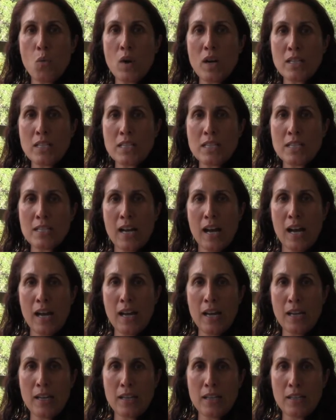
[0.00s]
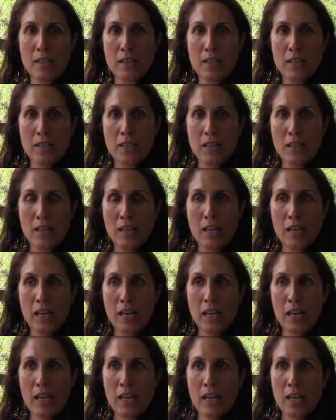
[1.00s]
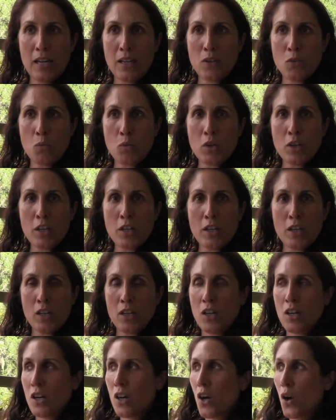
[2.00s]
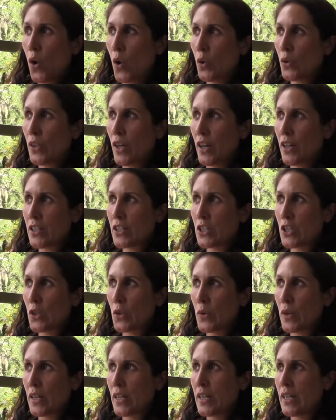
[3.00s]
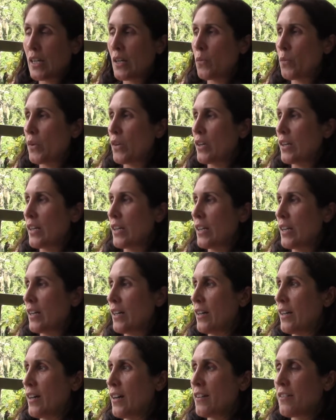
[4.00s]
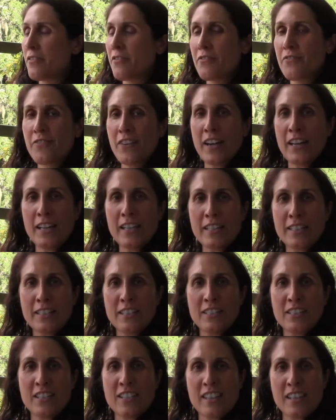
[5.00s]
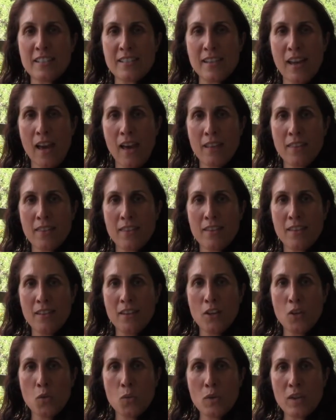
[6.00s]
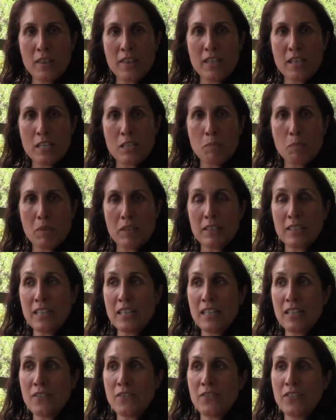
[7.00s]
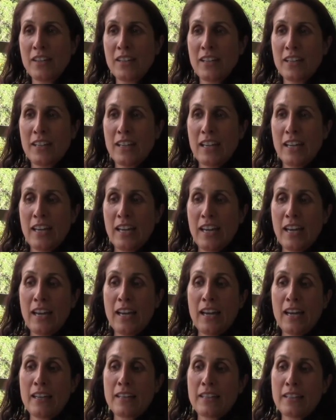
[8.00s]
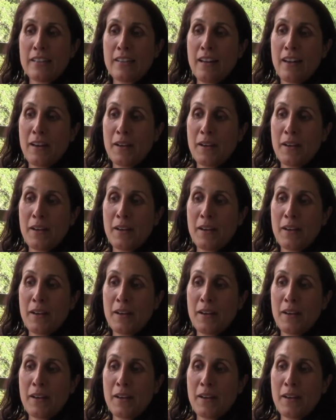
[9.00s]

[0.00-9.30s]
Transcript: one side, and we're going to hold on to it, and we're going to fight to the death with this belief. And